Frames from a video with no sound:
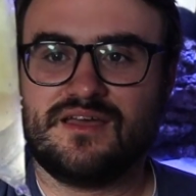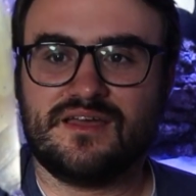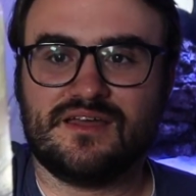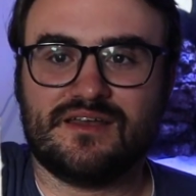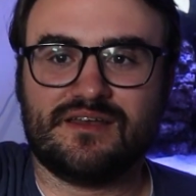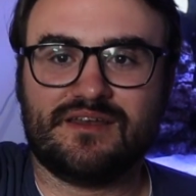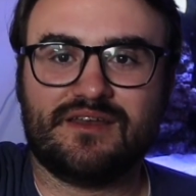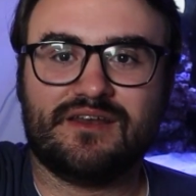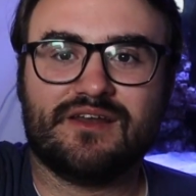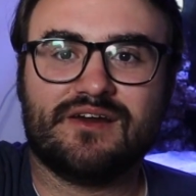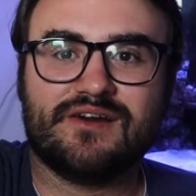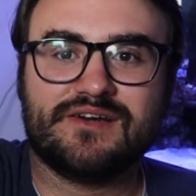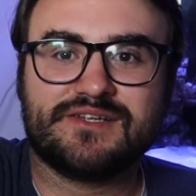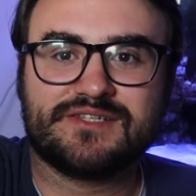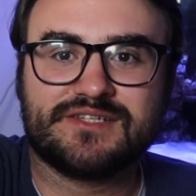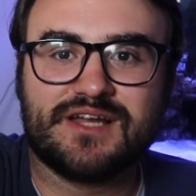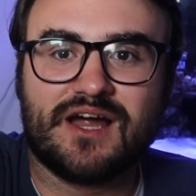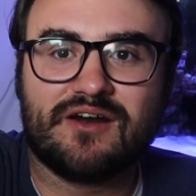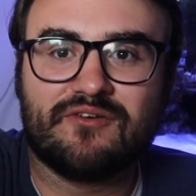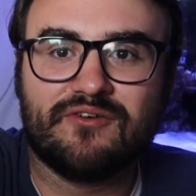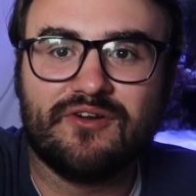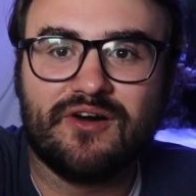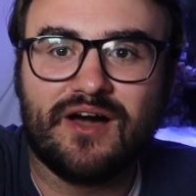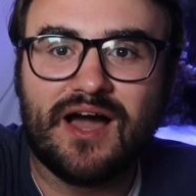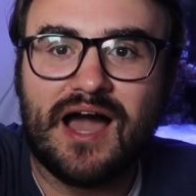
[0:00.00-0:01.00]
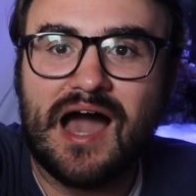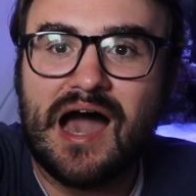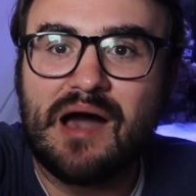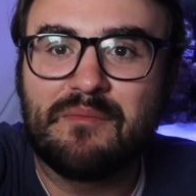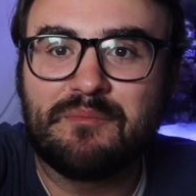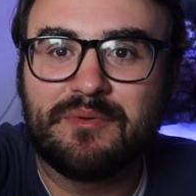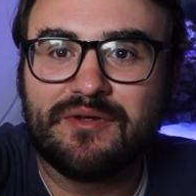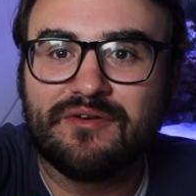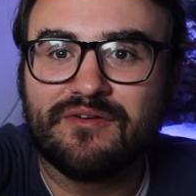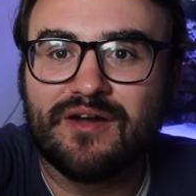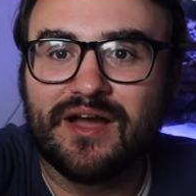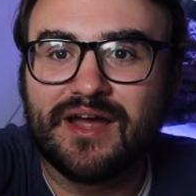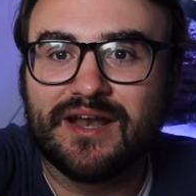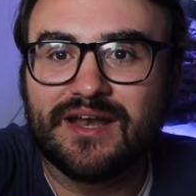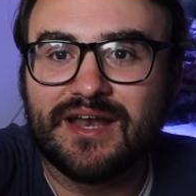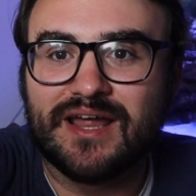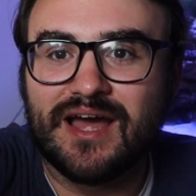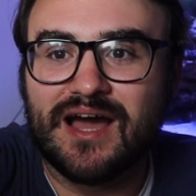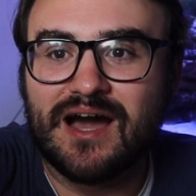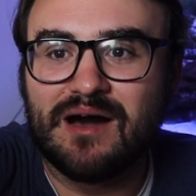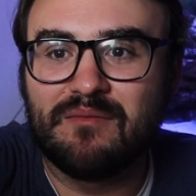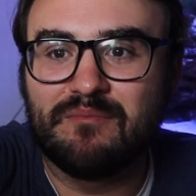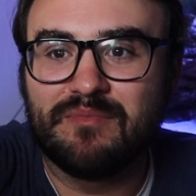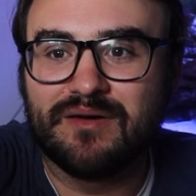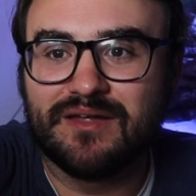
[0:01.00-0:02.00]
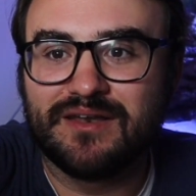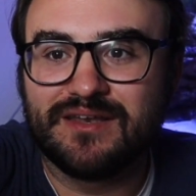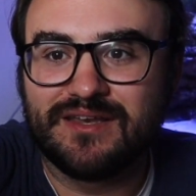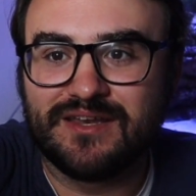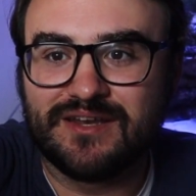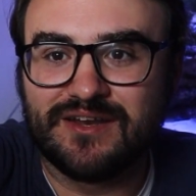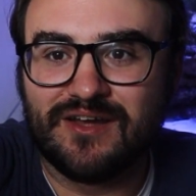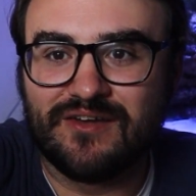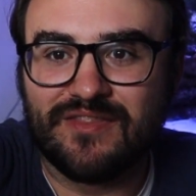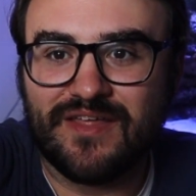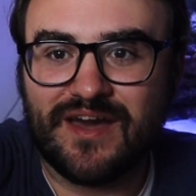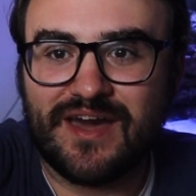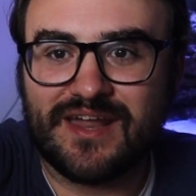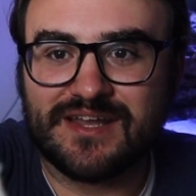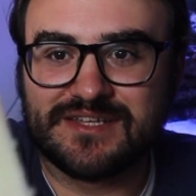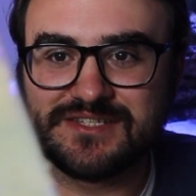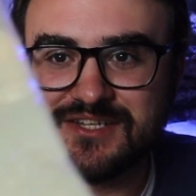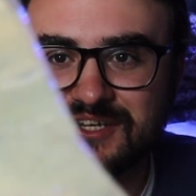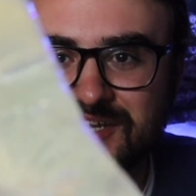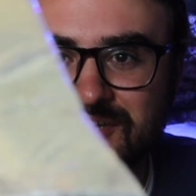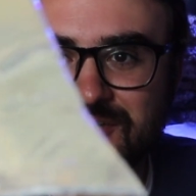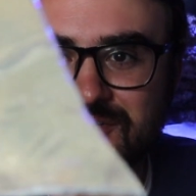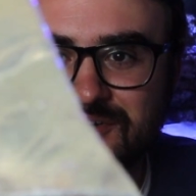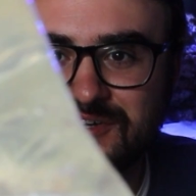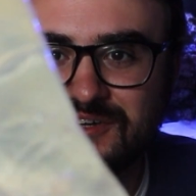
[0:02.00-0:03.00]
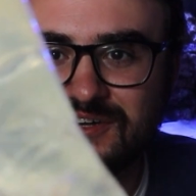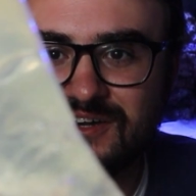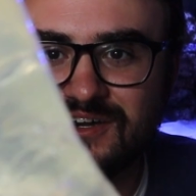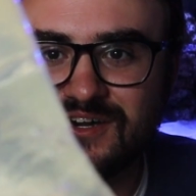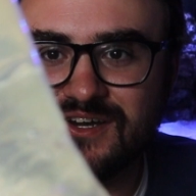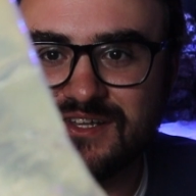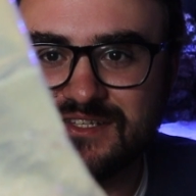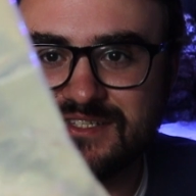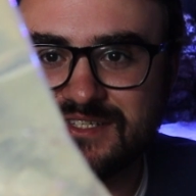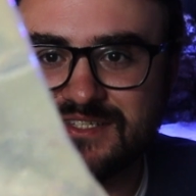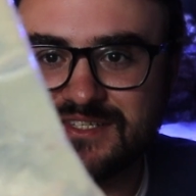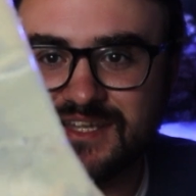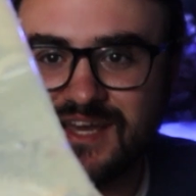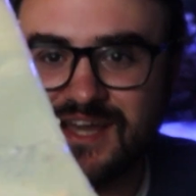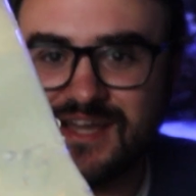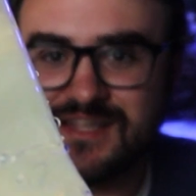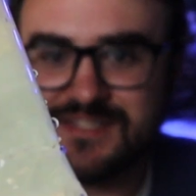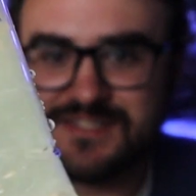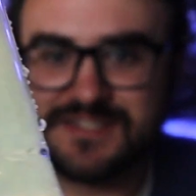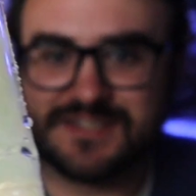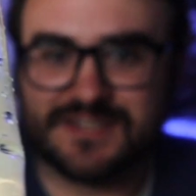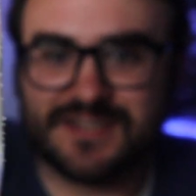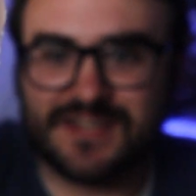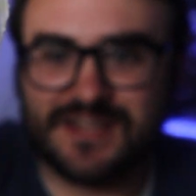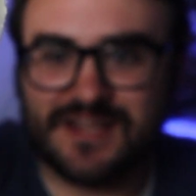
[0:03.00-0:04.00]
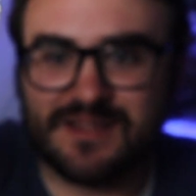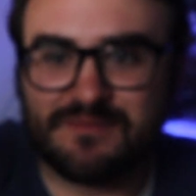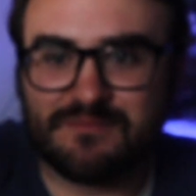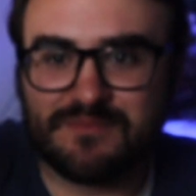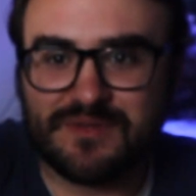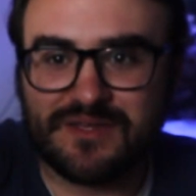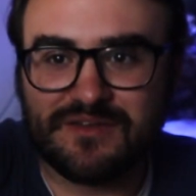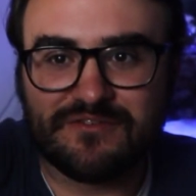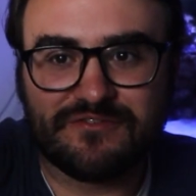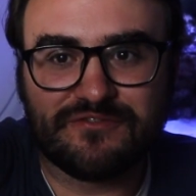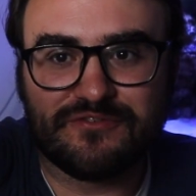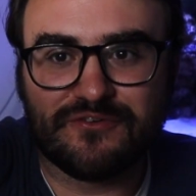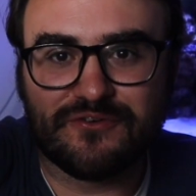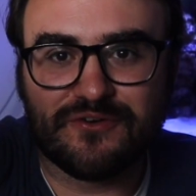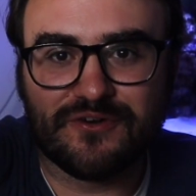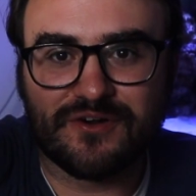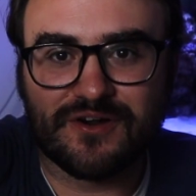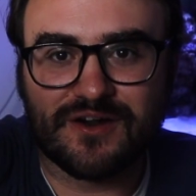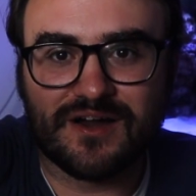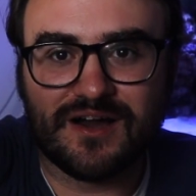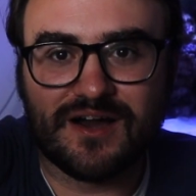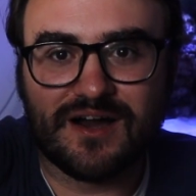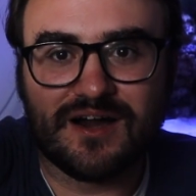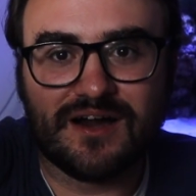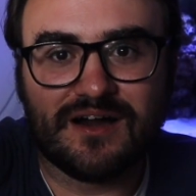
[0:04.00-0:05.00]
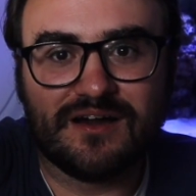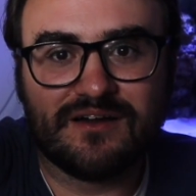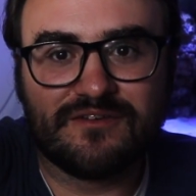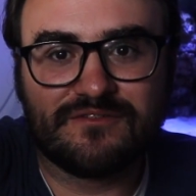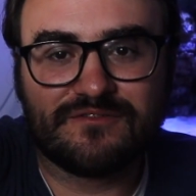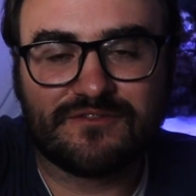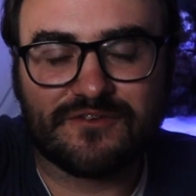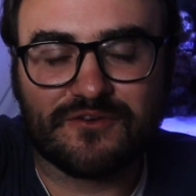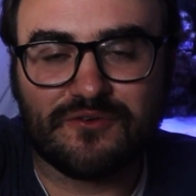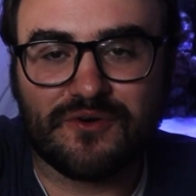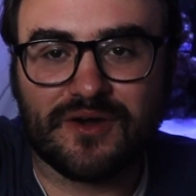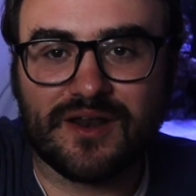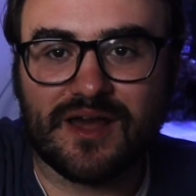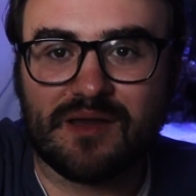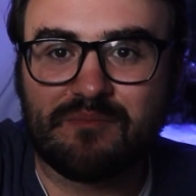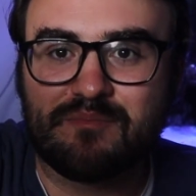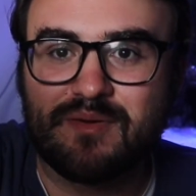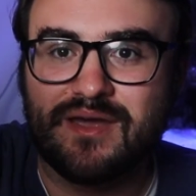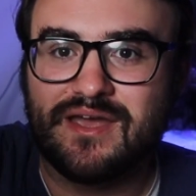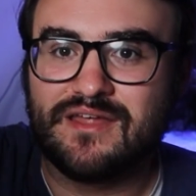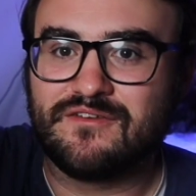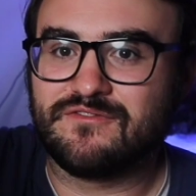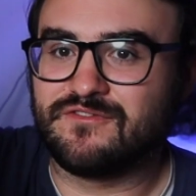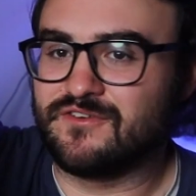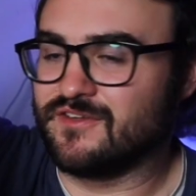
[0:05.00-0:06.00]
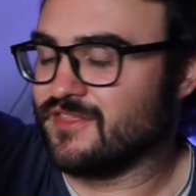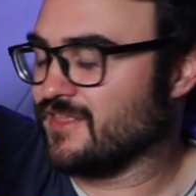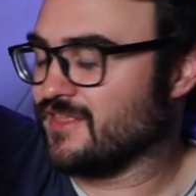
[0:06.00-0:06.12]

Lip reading: And you know, he's not real happy right now, but you know, that is a good size anemone for what I paid for